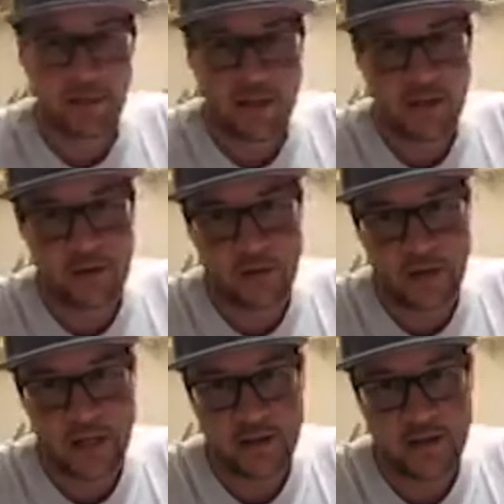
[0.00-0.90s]
race Euro
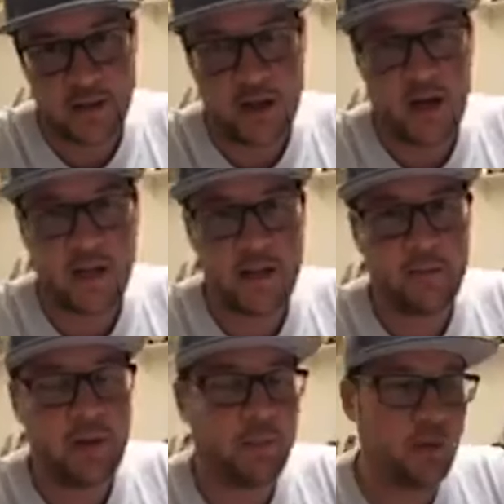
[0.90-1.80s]
As. I
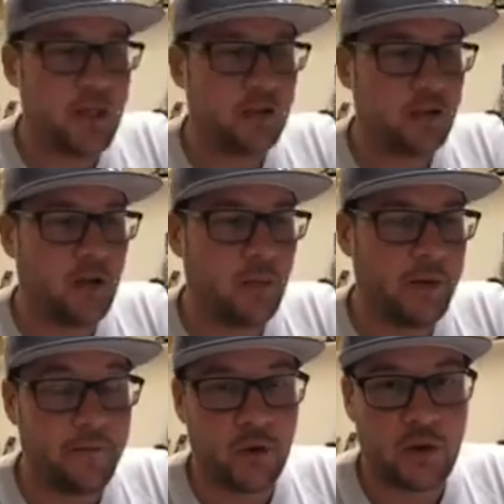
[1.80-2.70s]
think people need to know
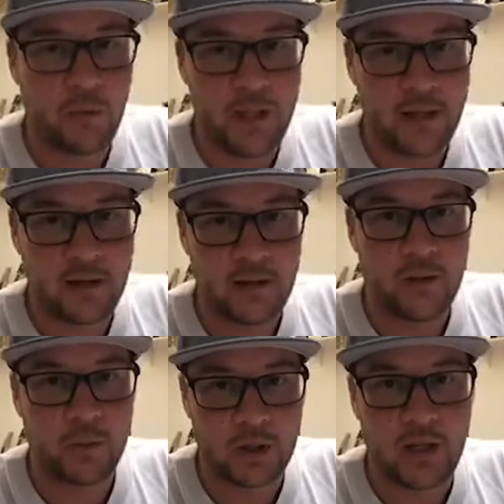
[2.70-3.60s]
before the week
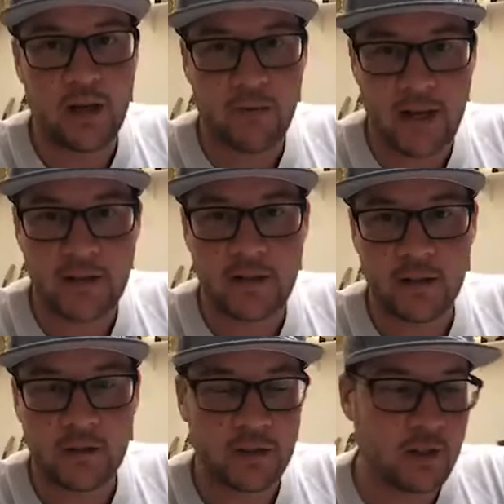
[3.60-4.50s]
what they are
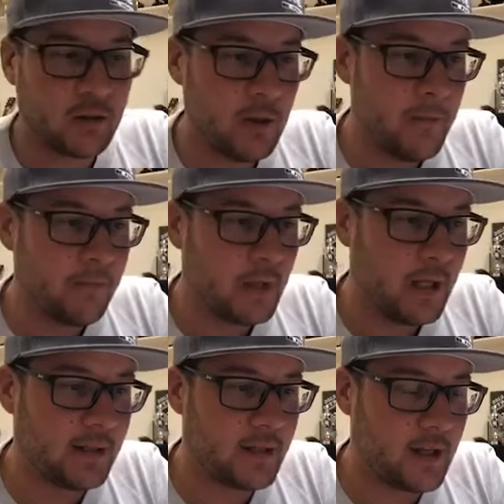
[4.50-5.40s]
racing. So
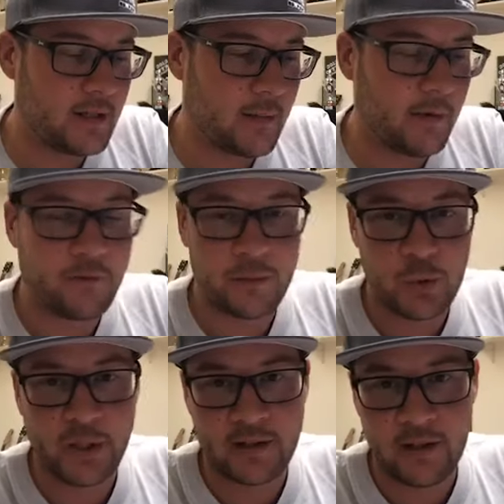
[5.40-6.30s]
let's say someone from
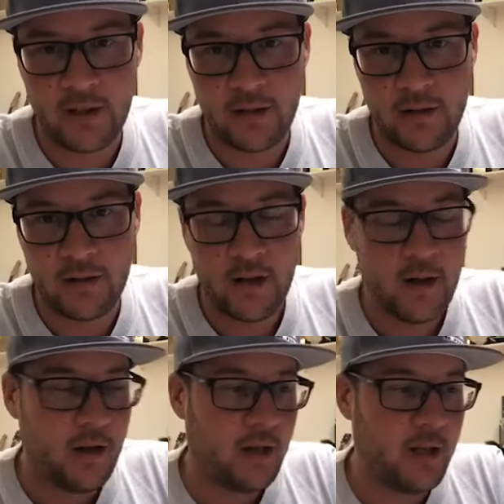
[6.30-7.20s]
Switzerland,
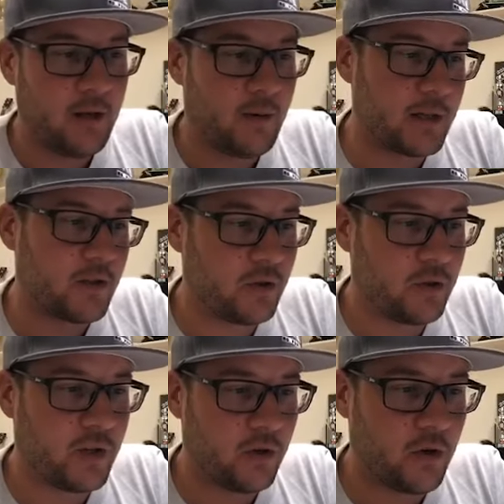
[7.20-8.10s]
he wants to
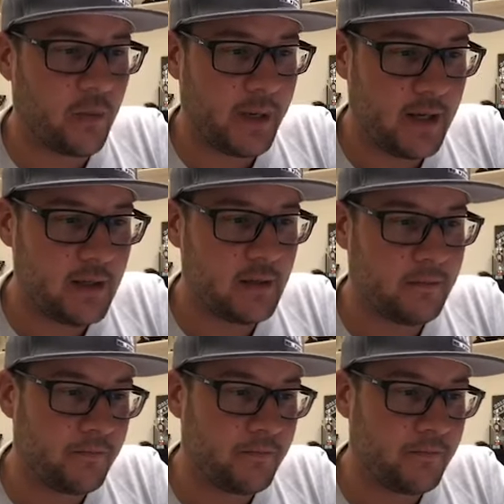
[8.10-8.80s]
do the Euro Bs